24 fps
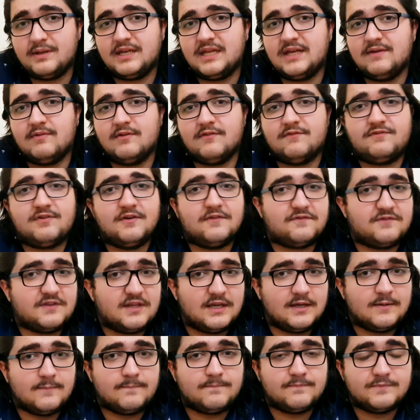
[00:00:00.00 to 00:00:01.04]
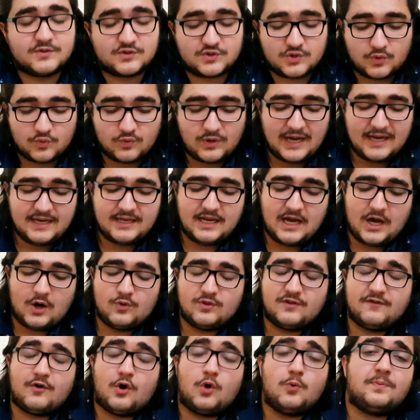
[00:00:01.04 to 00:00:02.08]
been even 15. So right now
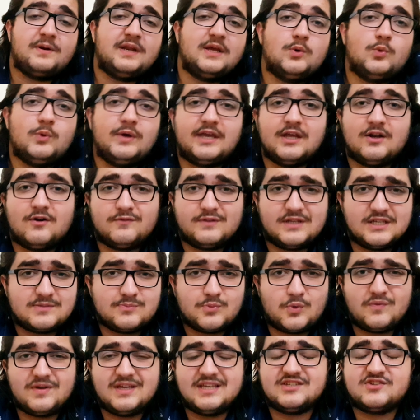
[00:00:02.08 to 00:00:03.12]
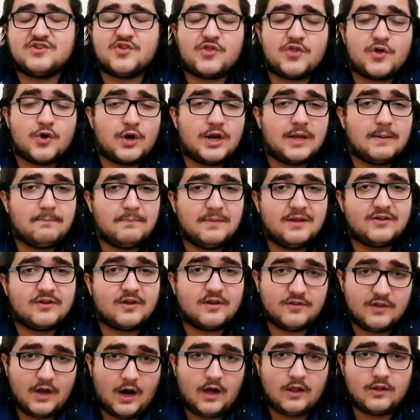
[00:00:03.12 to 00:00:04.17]
the opening weekend of this movie is 30
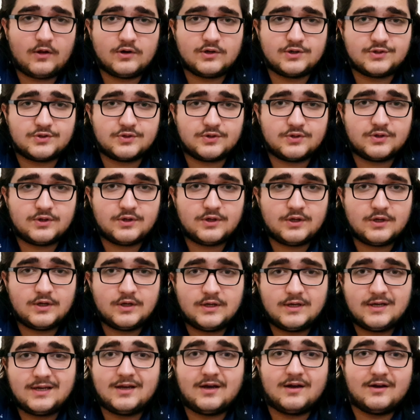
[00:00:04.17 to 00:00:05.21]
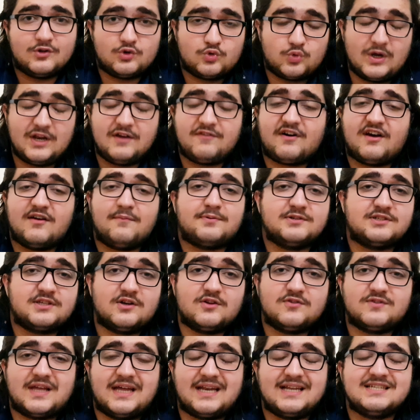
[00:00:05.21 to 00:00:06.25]
million dollars.
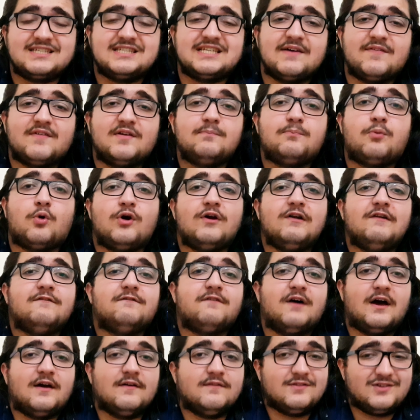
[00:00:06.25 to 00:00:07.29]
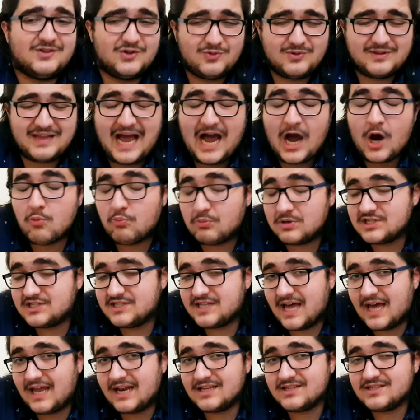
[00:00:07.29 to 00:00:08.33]
25% of that is 7.5. You know how much
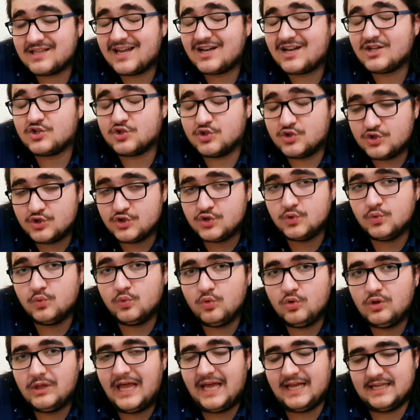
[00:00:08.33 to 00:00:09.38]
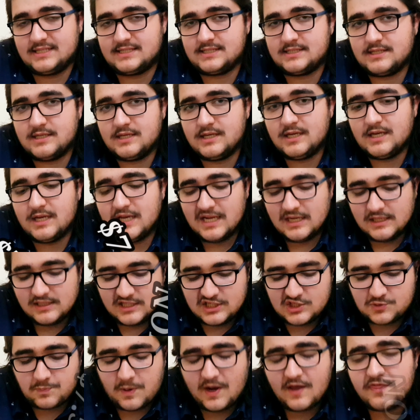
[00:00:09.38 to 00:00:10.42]
that is? That is too less.
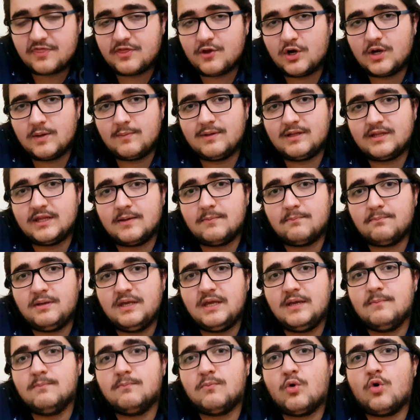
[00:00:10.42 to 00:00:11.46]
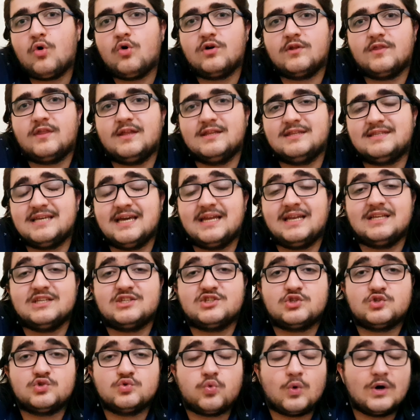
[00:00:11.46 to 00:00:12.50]
Despite 30 million being more than
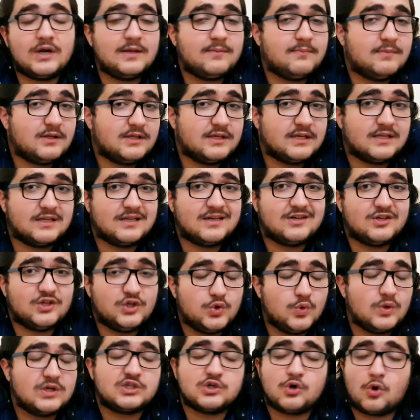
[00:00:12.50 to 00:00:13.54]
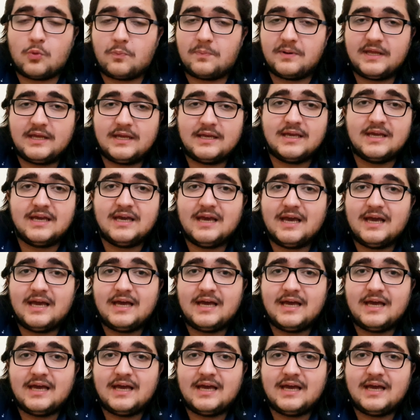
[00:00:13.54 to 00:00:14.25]
Tenet's 20 million US opening,